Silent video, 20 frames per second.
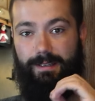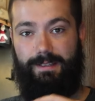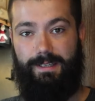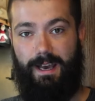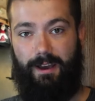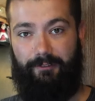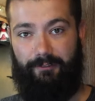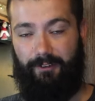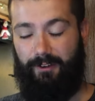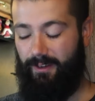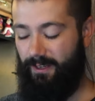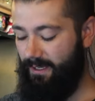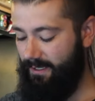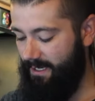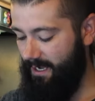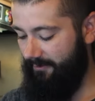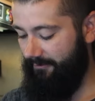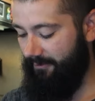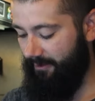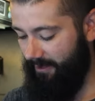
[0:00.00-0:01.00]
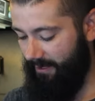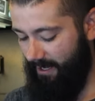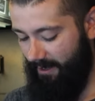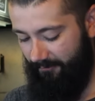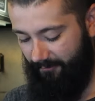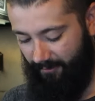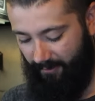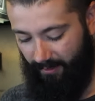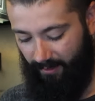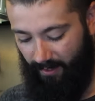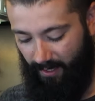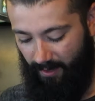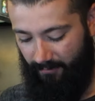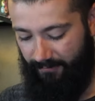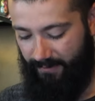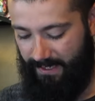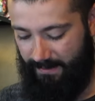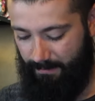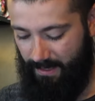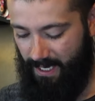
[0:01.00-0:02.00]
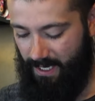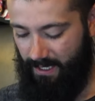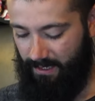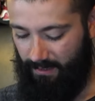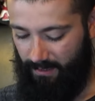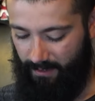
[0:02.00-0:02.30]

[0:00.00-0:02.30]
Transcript: Definitely love this bag.